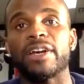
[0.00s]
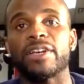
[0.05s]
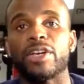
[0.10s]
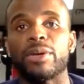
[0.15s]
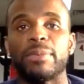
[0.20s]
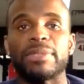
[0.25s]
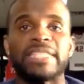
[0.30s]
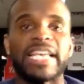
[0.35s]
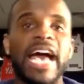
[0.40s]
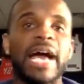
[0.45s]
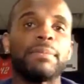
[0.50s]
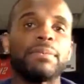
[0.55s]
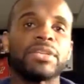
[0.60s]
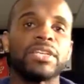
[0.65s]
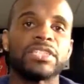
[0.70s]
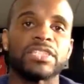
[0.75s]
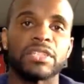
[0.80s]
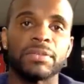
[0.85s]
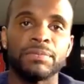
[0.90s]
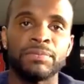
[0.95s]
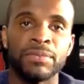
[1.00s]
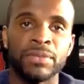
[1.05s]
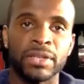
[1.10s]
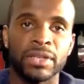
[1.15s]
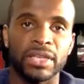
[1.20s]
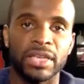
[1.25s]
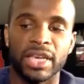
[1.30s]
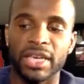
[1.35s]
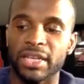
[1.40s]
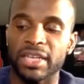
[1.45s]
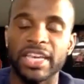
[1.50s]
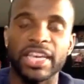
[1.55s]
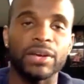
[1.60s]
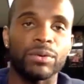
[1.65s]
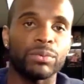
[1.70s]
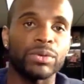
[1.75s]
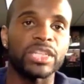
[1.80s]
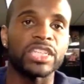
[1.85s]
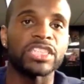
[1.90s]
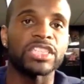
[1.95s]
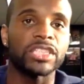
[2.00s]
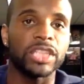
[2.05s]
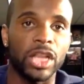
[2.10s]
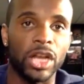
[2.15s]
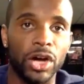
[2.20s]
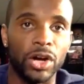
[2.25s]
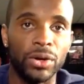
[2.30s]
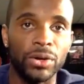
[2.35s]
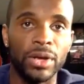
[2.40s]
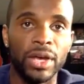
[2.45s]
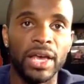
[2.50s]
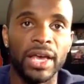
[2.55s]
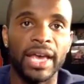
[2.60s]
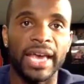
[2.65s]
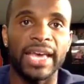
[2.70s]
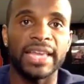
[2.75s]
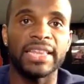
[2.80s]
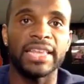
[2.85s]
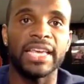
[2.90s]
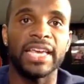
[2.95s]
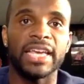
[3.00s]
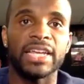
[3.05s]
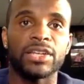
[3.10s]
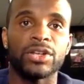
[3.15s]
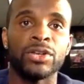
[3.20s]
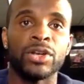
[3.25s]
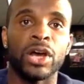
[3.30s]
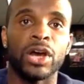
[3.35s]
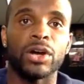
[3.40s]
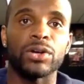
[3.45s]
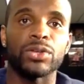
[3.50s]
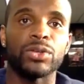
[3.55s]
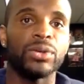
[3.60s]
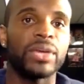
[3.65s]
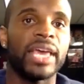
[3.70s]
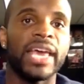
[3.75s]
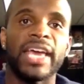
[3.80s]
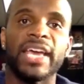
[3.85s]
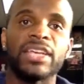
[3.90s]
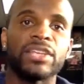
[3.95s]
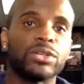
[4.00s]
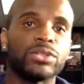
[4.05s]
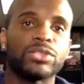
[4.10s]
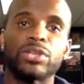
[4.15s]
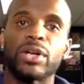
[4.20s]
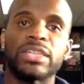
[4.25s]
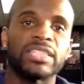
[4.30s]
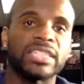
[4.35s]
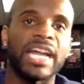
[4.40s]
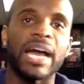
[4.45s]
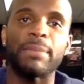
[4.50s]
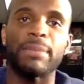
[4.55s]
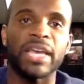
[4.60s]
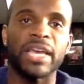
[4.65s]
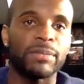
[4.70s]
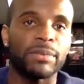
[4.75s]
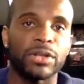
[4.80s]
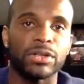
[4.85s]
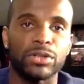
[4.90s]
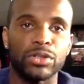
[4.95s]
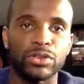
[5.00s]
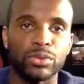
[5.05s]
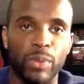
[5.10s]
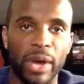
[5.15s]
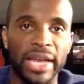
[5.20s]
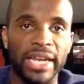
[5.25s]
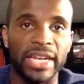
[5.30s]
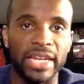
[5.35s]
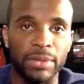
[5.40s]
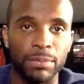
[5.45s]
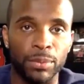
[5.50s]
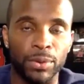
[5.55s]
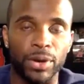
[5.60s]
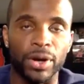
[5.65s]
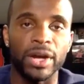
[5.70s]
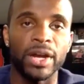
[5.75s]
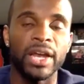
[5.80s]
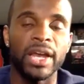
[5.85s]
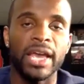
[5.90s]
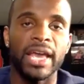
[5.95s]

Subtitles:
your metabolism can get really slow, and then you start to not be able to lose weight anymore.